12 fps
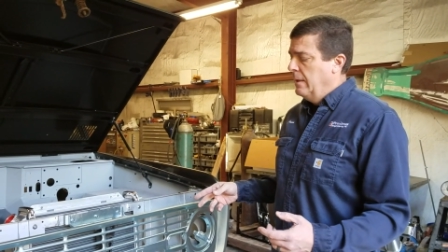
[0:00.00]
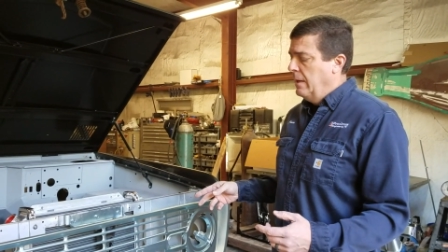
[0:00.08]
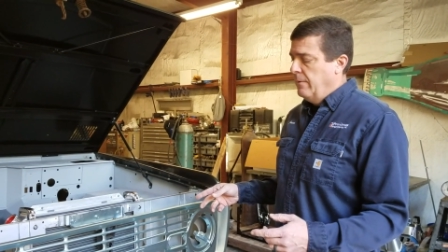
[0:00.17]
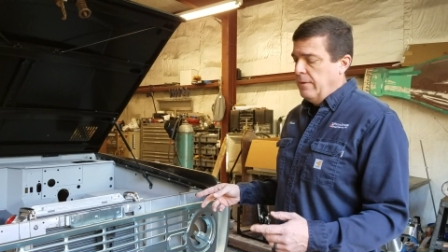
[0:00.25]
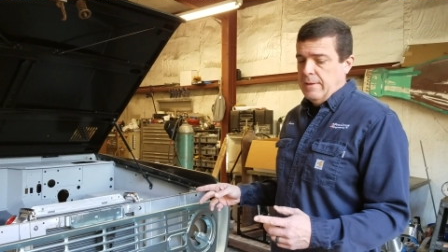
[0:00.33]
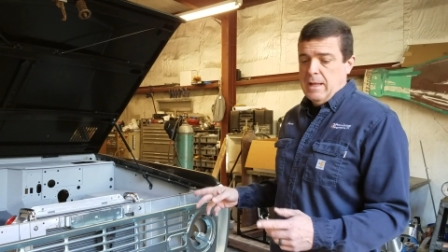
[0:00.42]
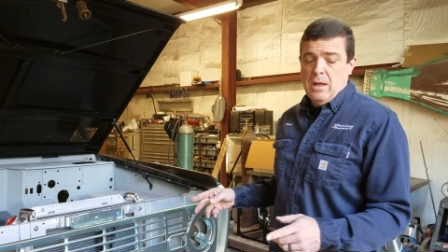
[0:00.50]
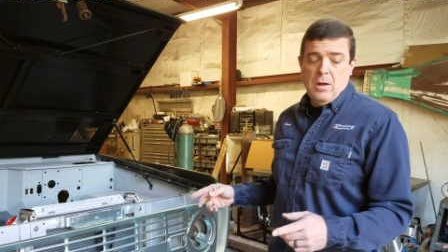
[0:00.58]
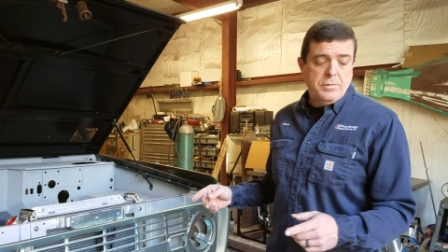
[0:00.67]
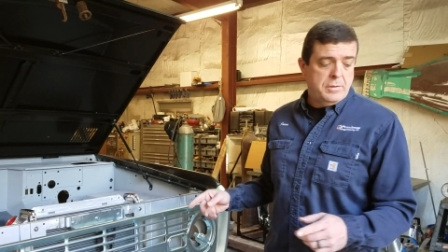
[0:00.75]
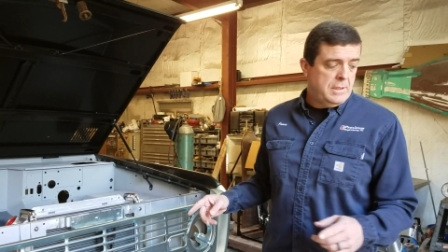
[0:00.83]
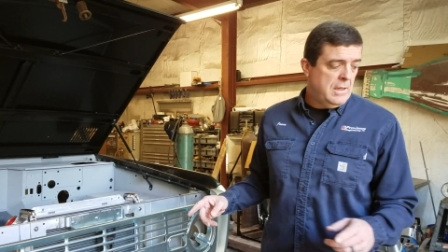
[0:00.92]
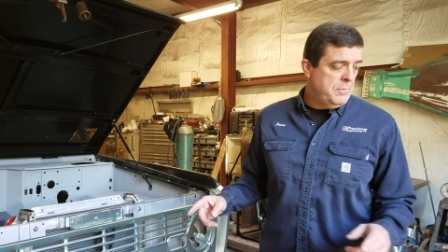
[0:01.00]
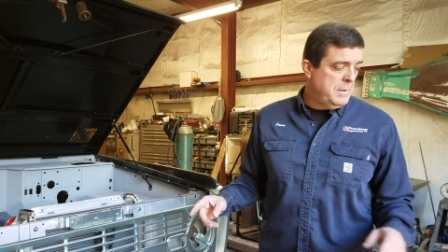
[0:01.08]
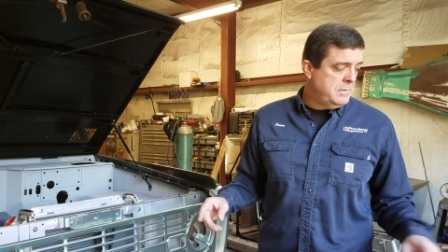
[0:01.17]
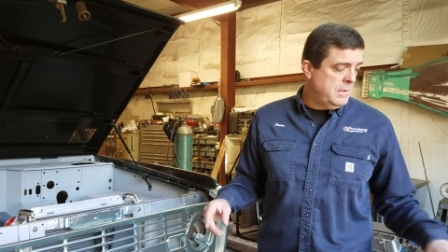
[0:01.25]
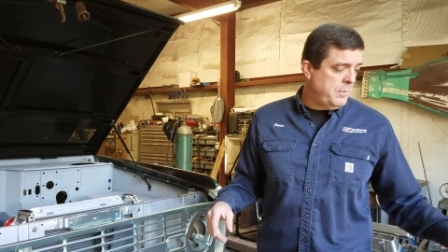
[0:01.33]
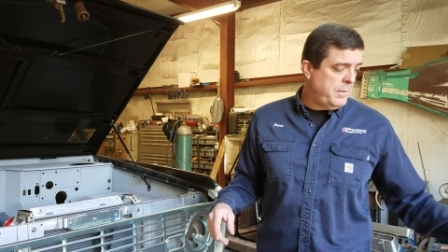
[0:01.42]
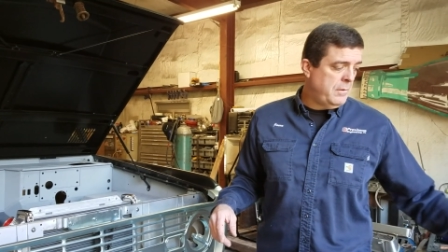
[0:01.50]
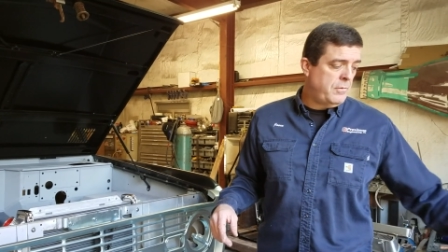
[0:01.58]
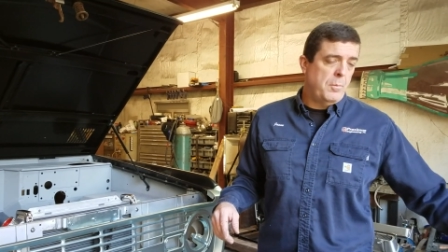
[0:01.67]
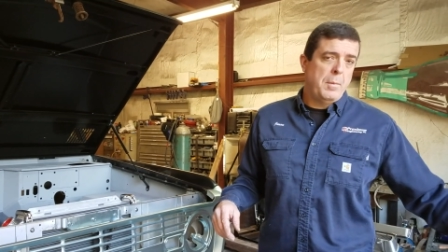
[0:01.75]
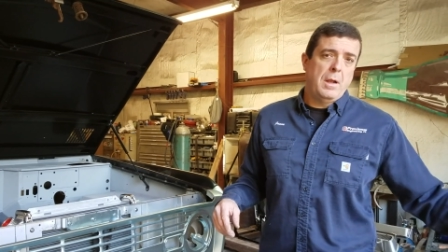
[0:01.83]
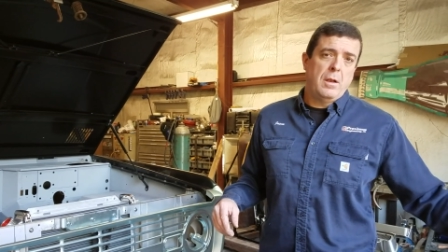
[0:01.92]
And then that'll also give me something
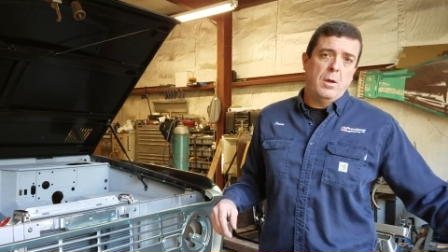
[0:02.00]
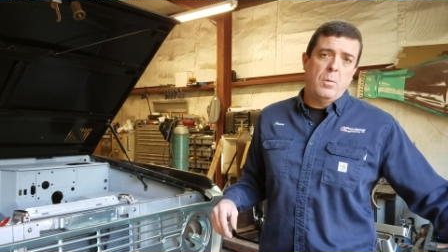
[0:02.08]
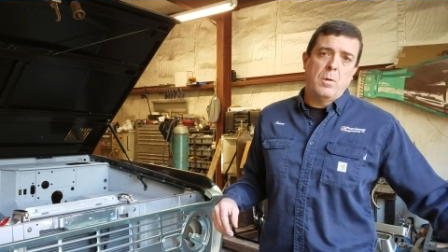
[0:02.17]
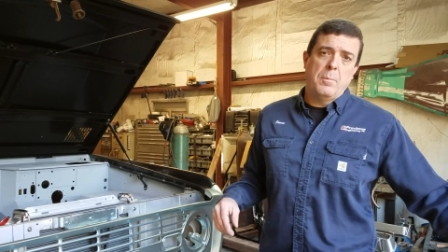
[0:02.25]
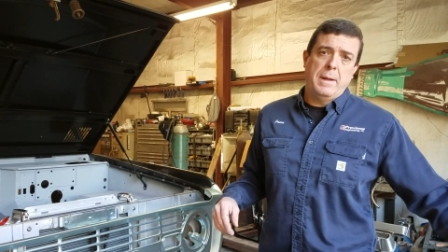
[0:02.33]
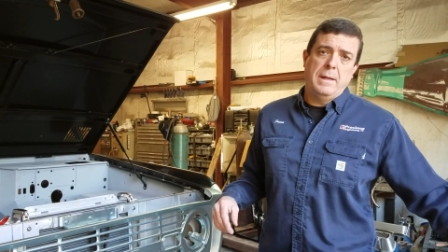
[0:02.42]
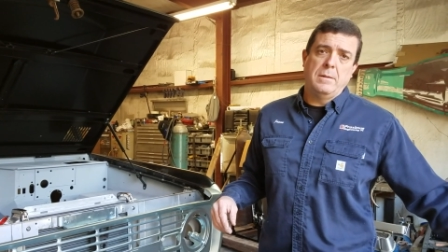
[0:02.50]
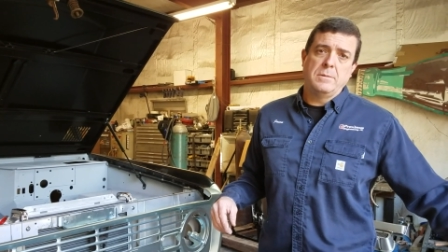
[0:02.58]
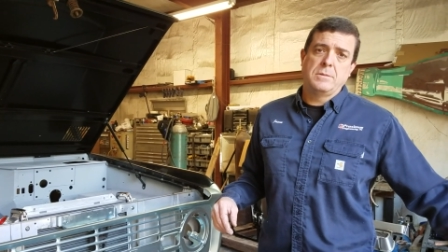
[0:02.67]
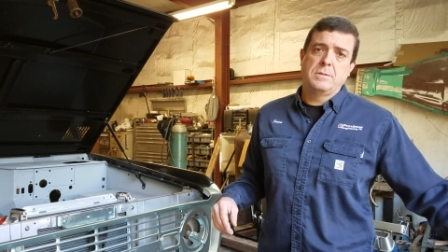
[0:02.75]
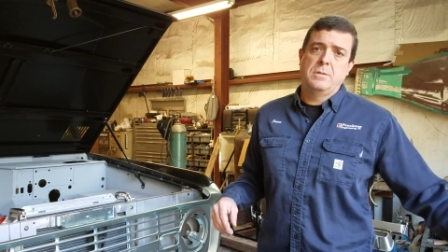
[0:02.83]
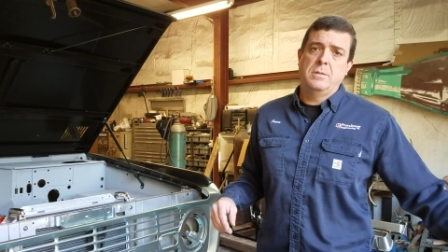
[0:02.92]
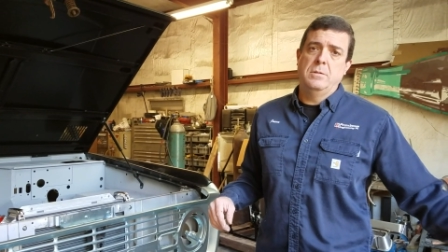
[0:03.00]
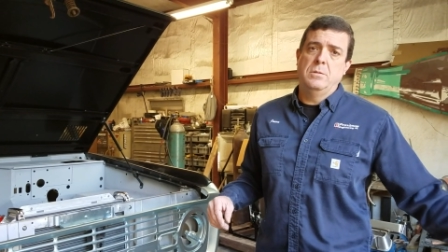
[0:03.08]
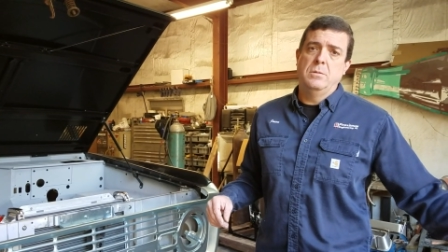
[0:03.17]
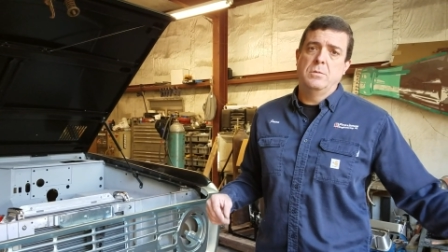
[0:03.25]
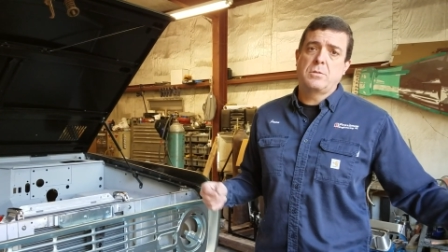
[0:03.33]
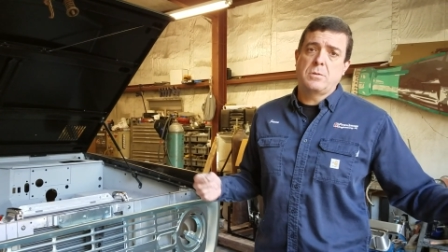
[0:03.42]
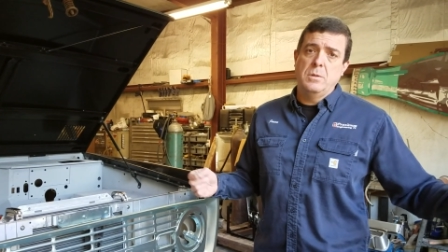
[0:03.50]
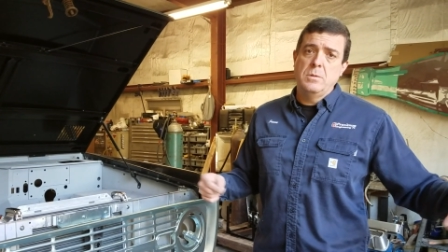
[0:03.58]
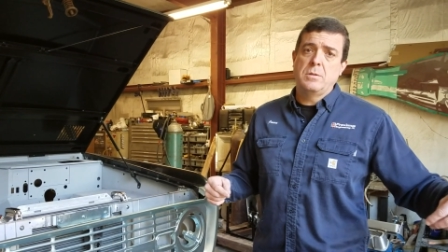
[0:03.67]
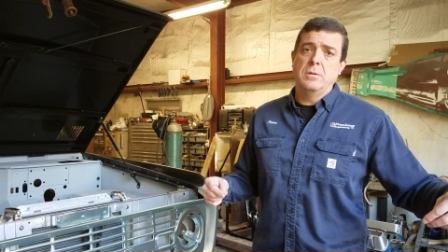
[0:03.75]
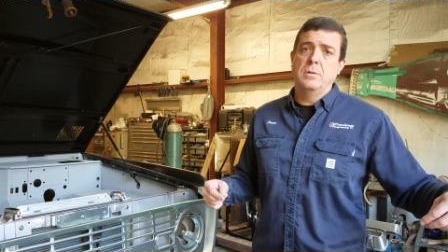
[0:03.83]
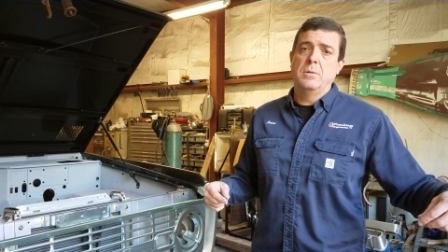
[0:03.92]
for my lower mounts to screw
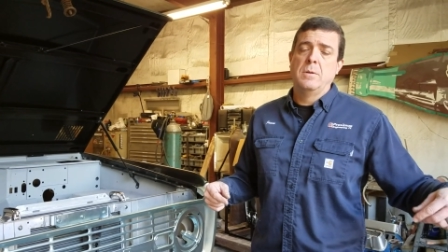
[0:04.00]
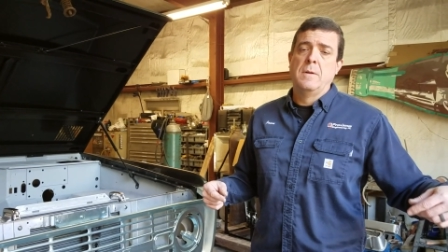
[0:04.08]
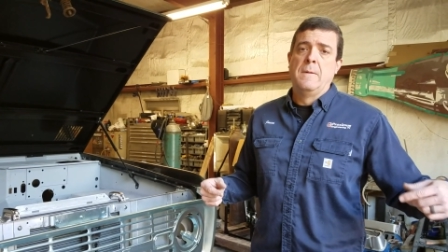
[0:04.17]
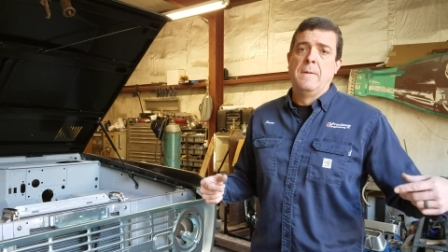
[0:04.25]
to,